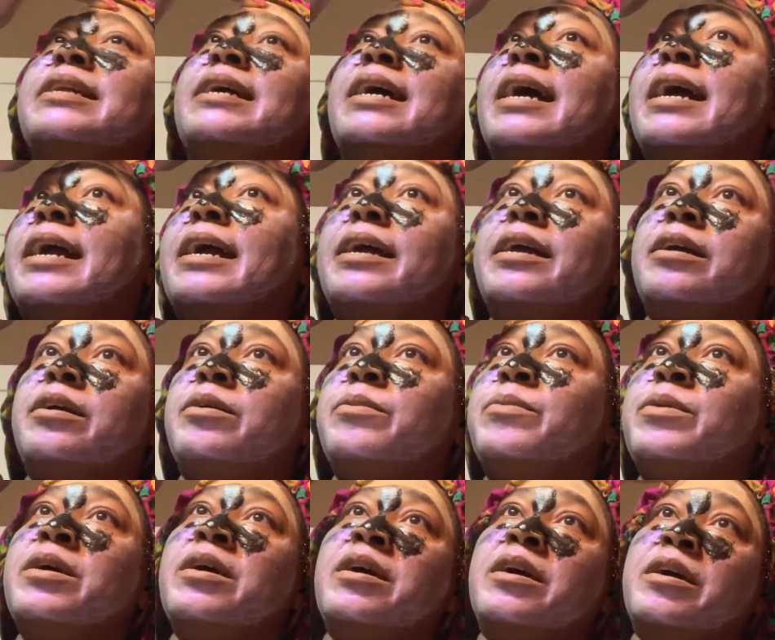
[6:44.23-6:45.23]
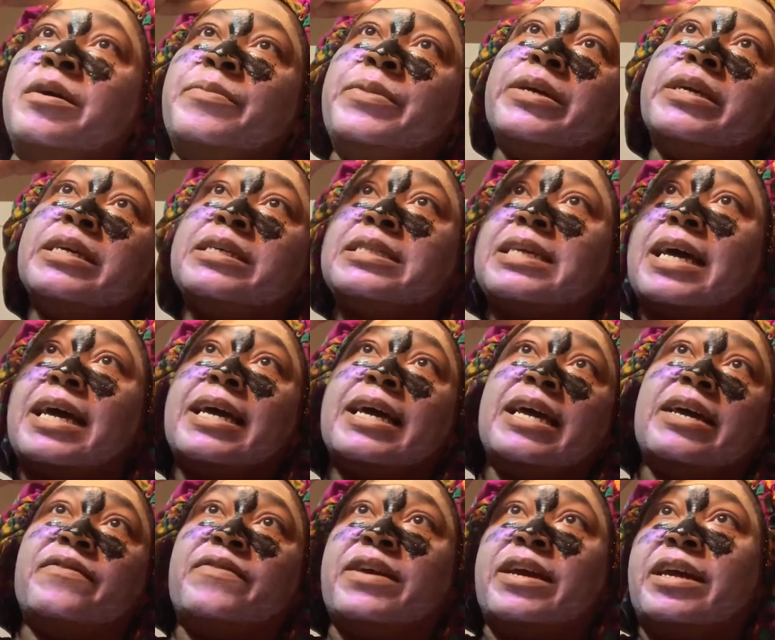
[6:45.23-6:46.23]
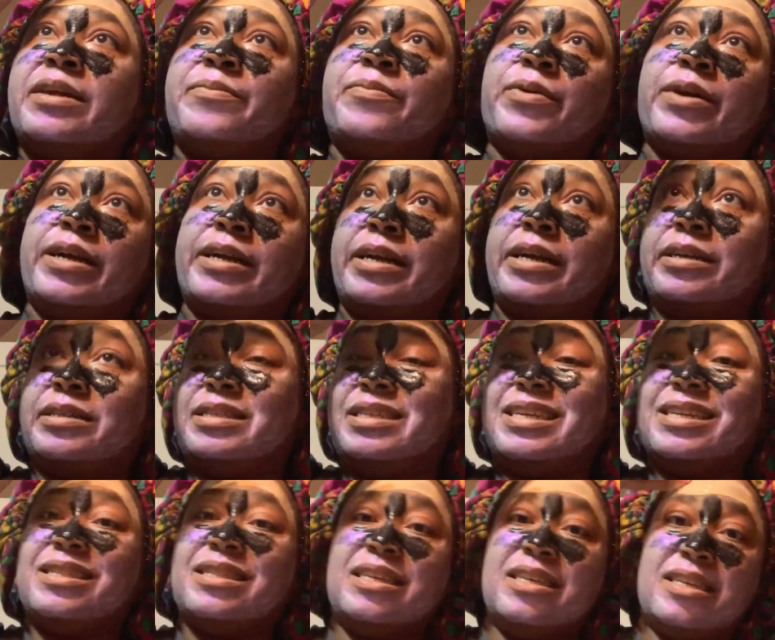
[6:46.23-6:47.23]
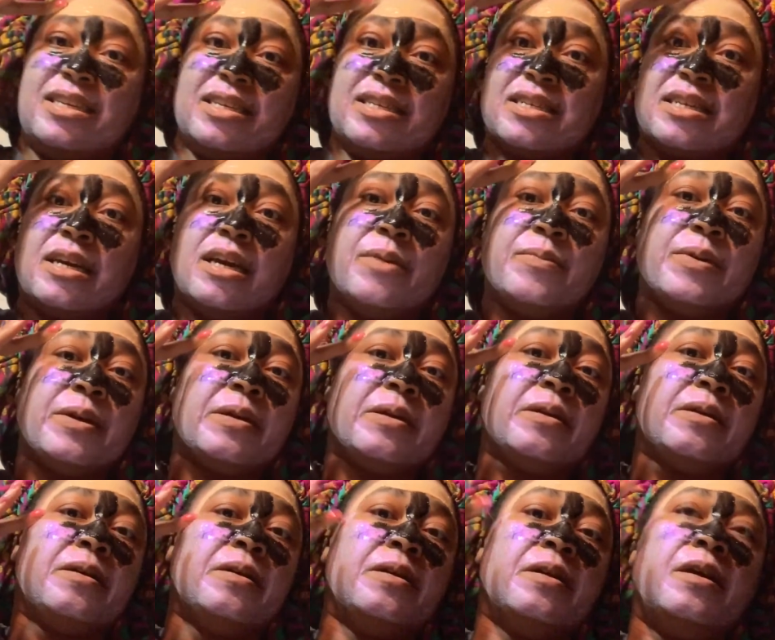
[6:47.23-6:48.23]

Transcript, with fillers: and I am because I have had breakouts. And I think it's coming